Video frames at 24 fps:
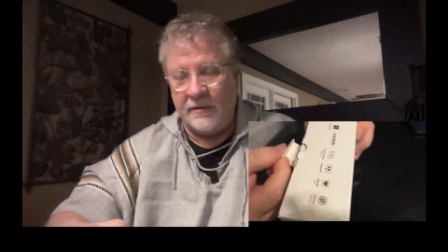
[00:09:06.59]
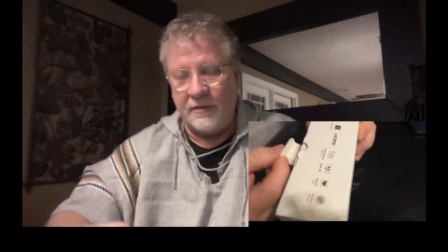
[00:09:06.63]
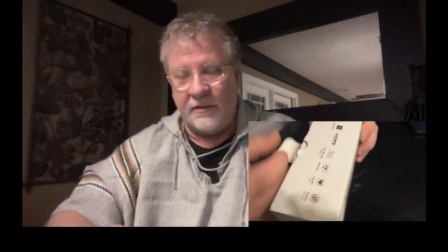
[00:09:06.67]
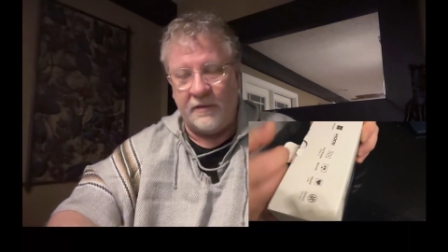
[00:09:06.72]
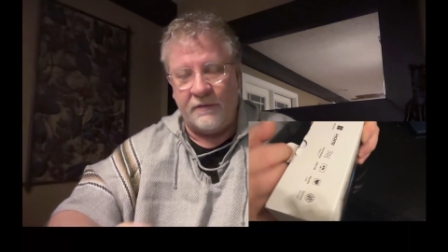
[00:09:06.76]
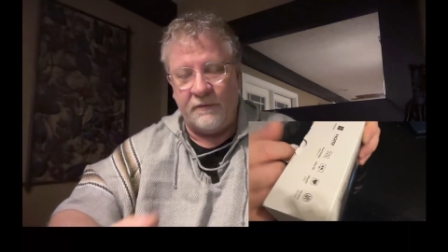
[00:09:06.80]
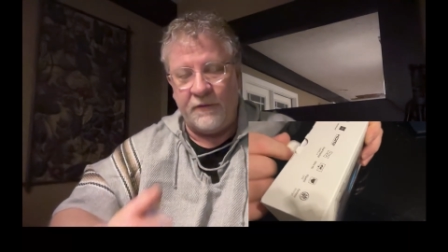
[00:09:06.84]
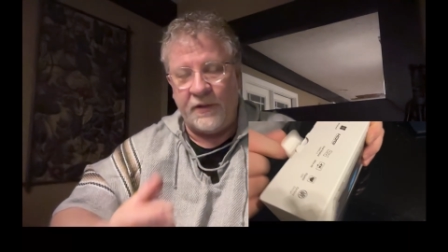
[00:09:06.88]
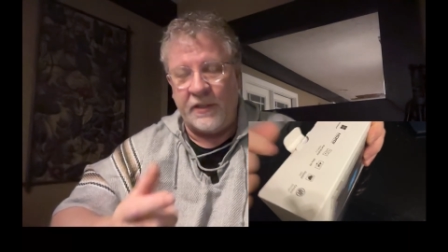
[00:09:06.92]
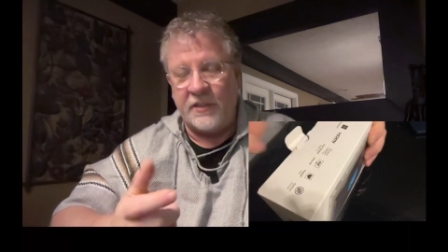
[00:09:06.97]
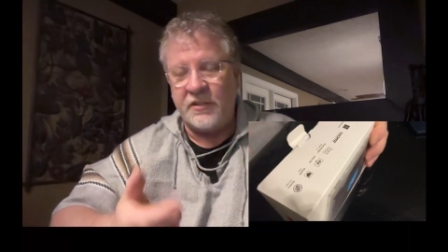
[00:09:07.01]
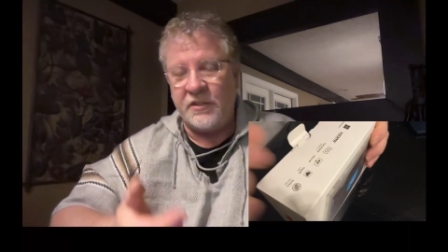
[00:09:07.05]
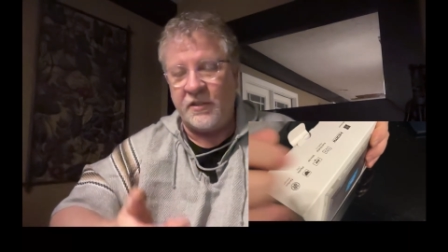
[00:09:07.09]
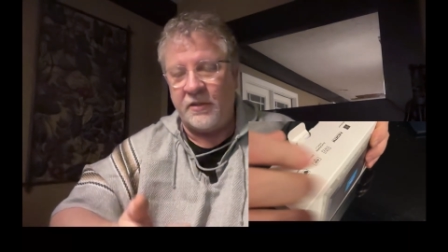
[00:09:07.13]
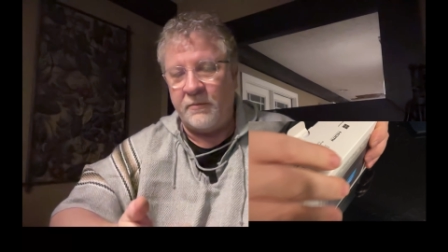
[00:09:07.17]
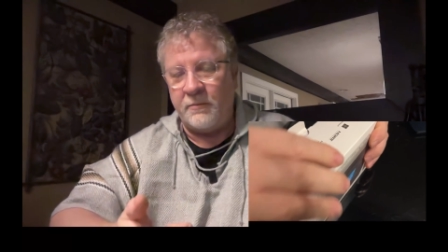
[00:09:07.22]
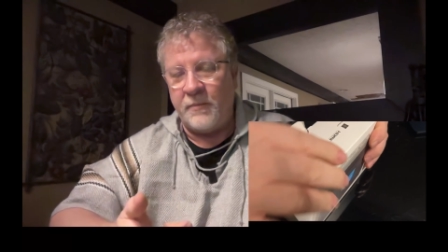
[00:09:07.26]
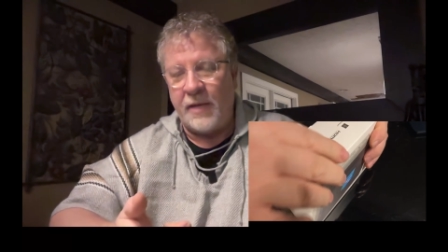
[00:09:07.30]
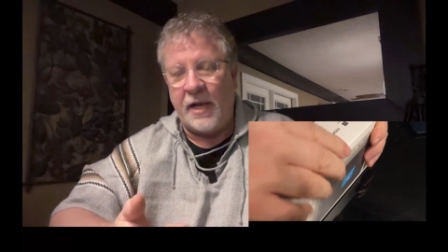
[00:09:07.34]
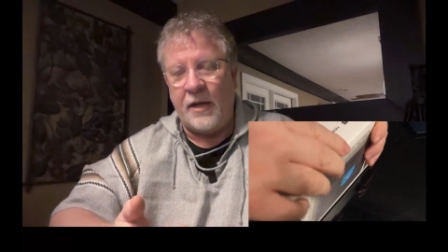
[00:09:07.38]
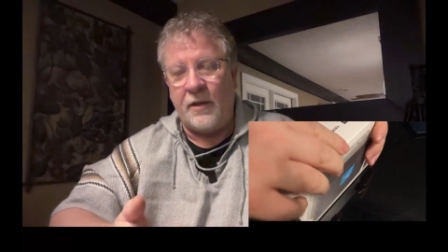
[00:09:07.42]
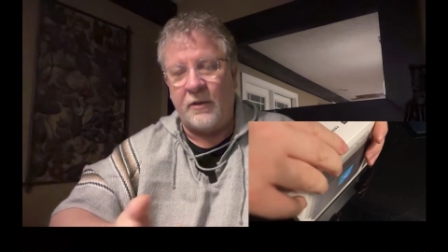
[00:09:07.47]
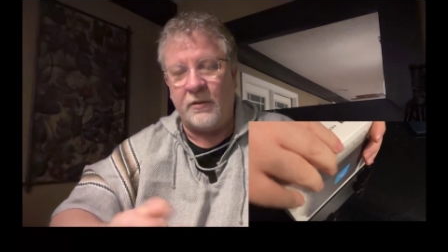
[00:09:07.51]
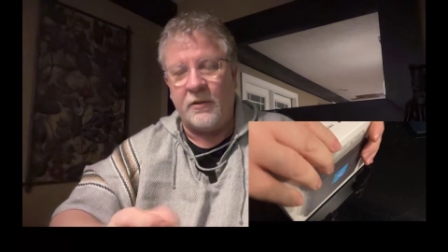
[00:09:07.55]
little Vixen
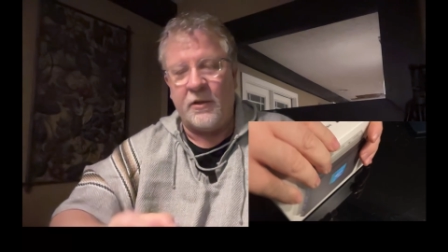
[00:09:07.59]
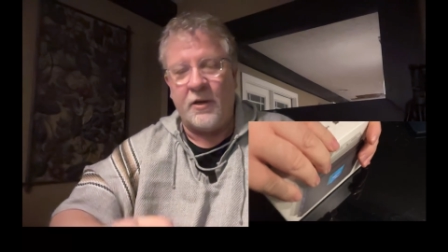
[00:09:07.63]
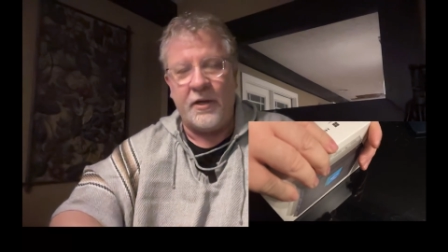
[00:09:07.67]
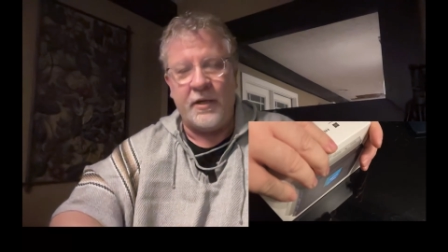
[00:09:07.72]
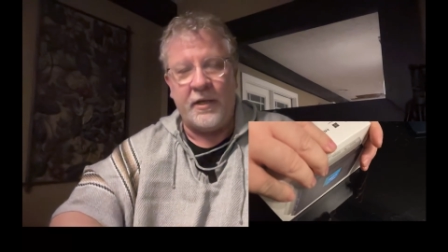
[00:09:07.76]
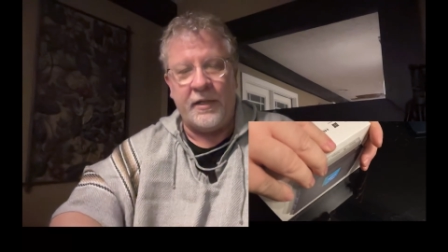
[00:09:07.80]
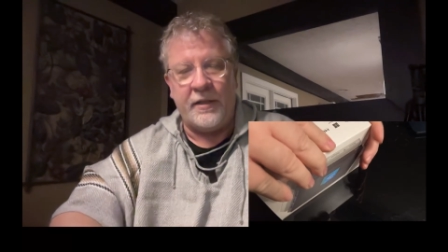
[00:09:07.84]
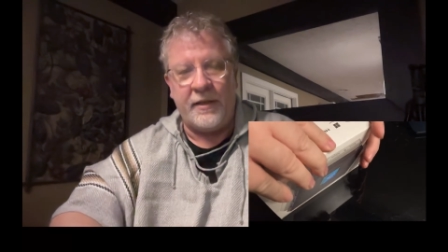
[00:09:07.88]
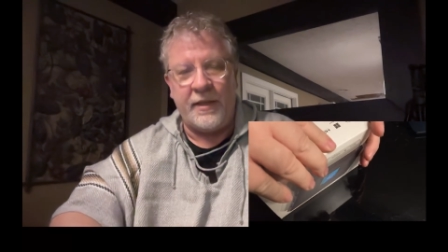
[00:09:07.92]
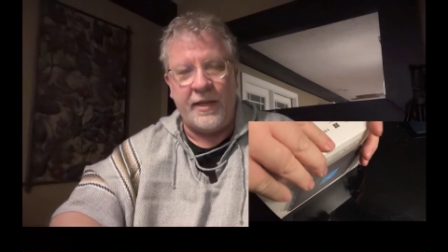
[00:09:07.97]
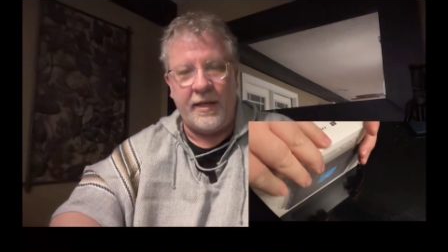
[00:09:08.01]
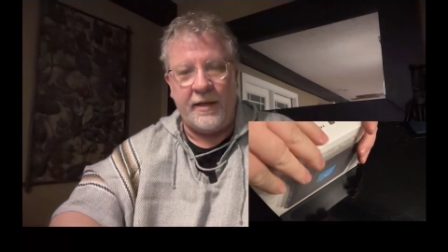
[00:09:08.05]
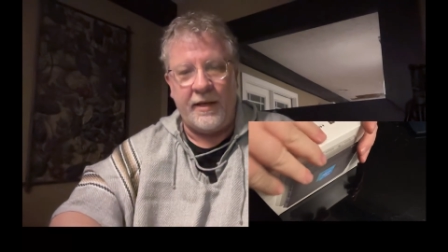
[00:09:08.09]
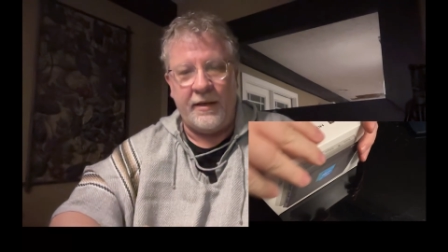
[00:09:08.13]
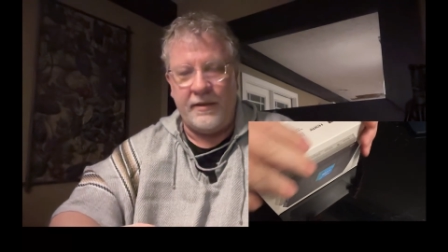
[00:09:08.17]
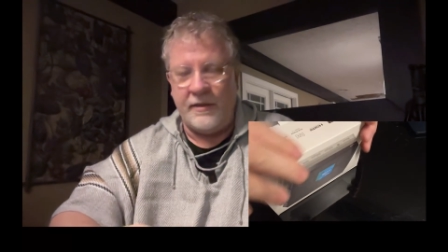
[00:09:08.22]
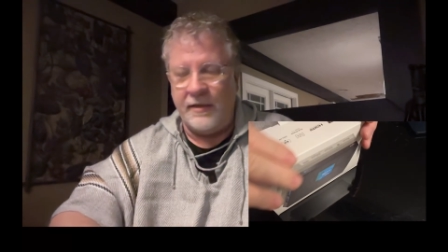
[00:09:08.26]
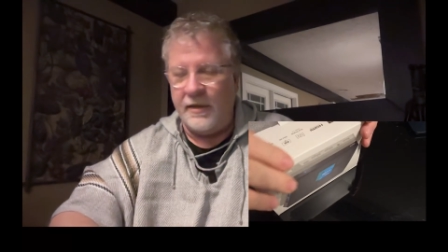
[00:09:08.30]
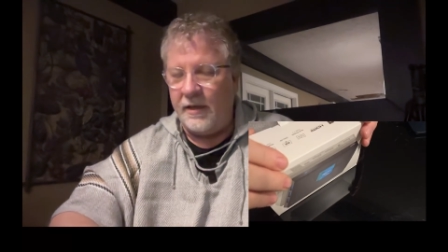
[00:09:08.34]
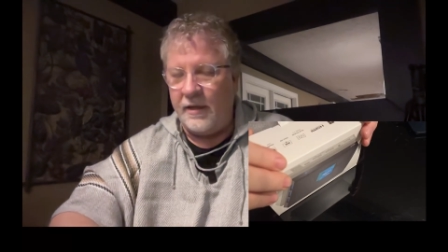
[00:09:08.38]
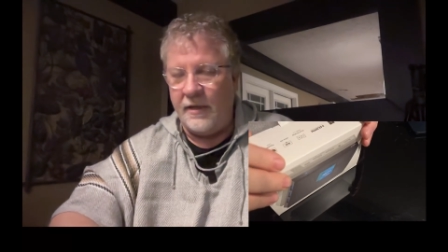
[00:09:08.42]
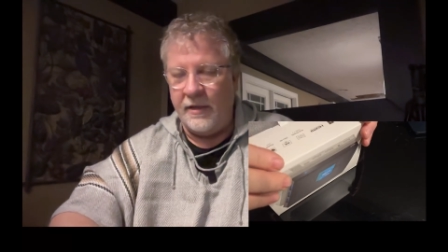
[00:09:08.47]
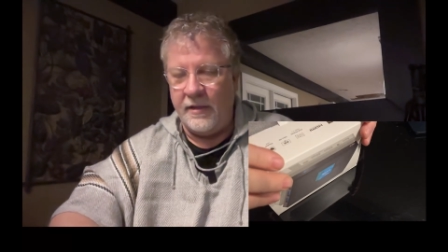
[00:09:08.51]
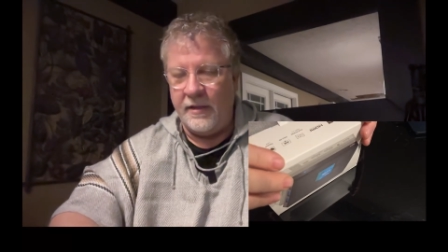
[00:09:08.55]
mount on it that
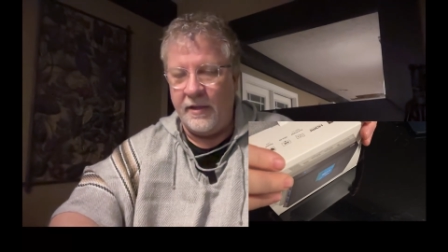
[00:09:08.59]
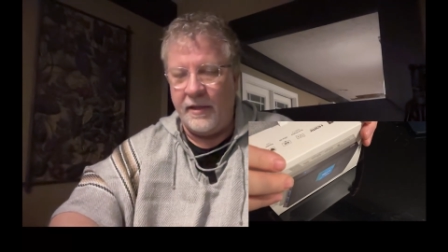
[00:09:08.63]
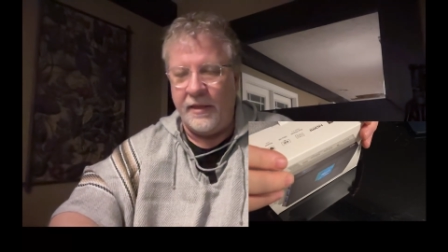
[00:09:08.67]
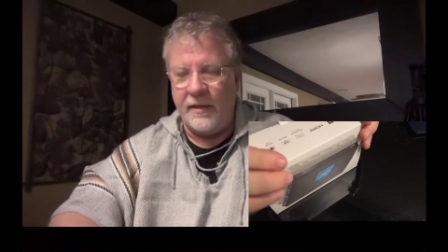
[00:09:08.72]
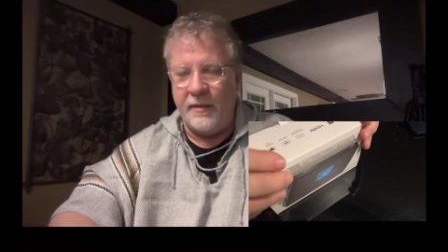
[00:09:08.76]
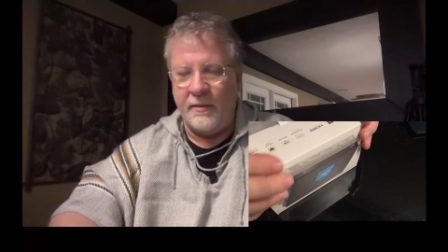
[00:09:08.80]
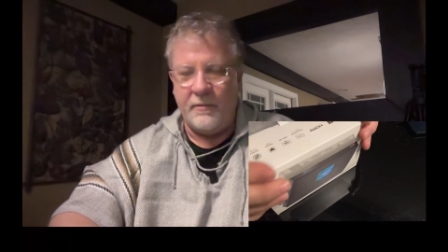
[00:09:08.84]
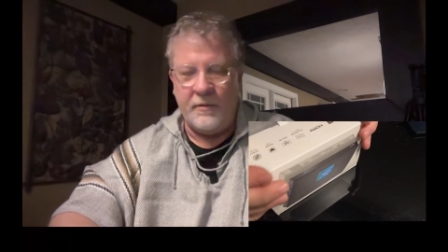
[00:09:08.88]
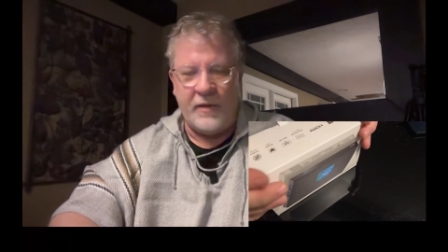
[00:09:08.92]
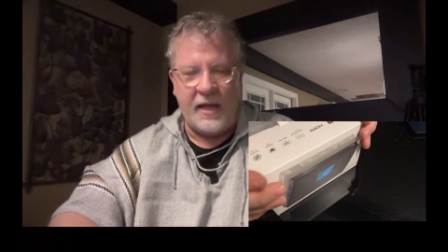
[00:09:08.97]
uh,